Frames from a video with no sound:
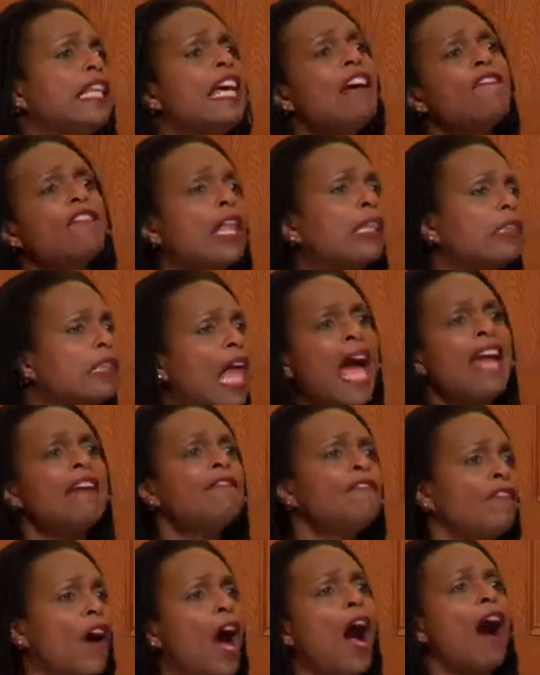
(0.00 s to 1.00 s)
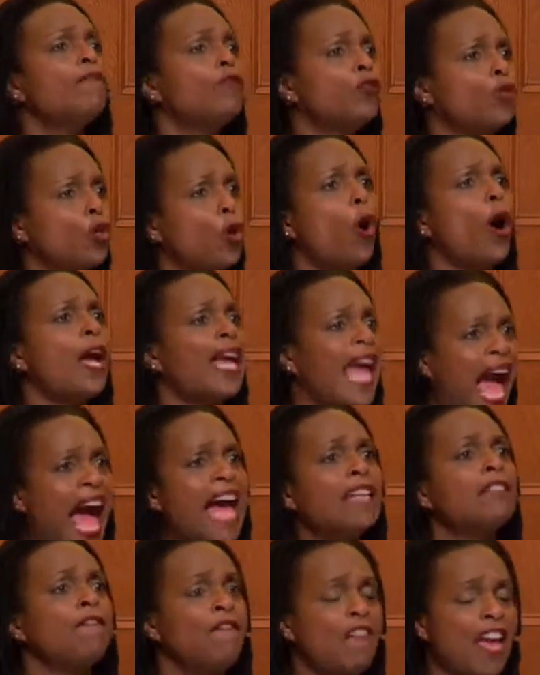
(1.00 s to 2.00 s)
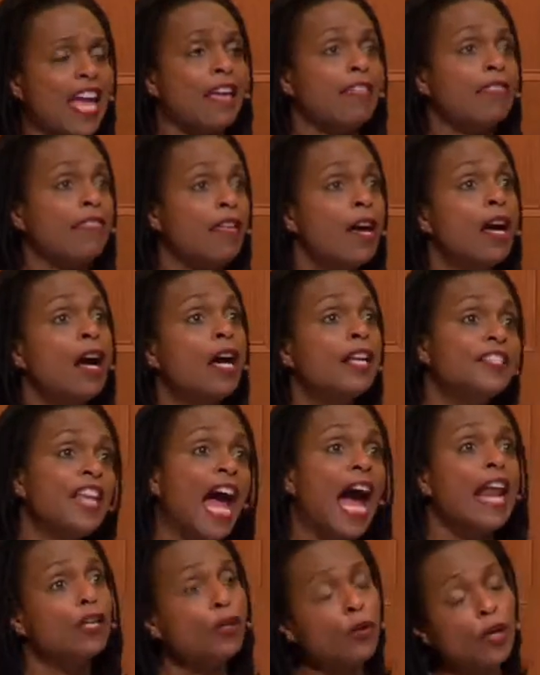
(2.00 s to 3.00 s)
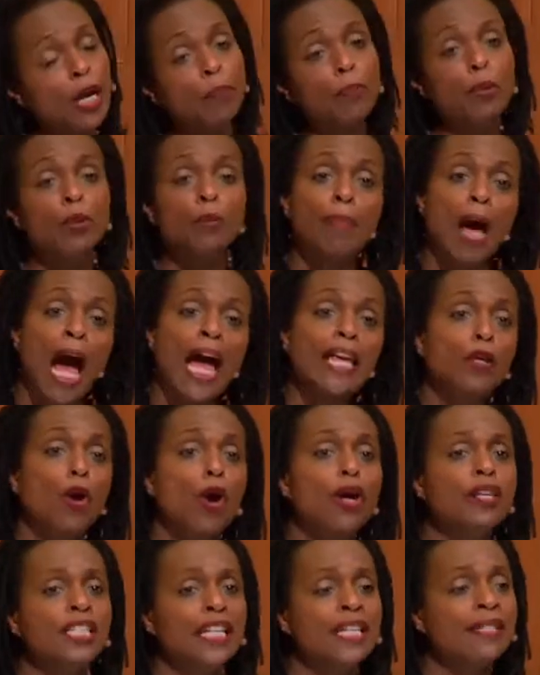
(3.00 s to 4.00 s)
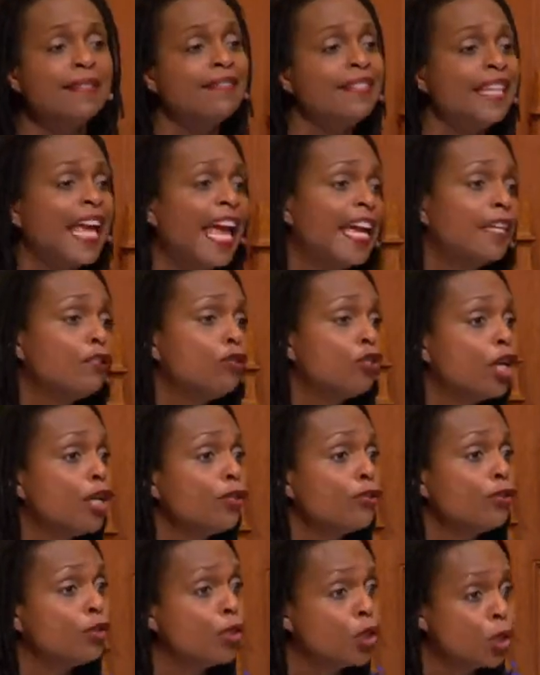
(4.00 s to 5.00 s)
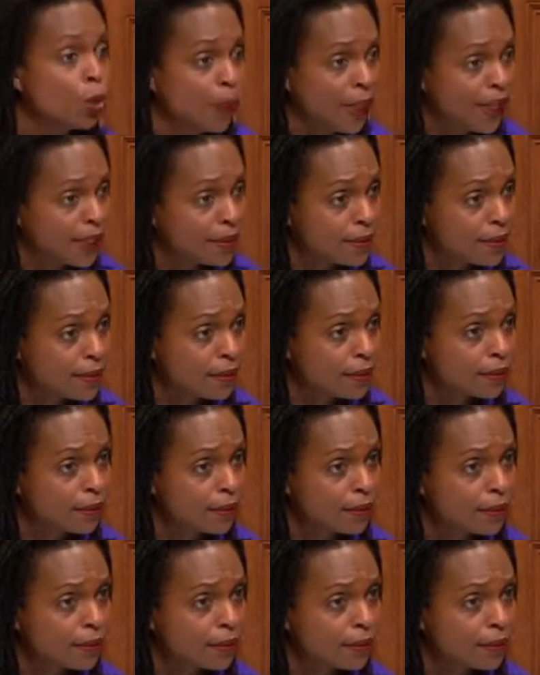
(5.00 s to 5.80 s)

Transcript: live a life of joy and faith, not crippled by your disdain. Just do it.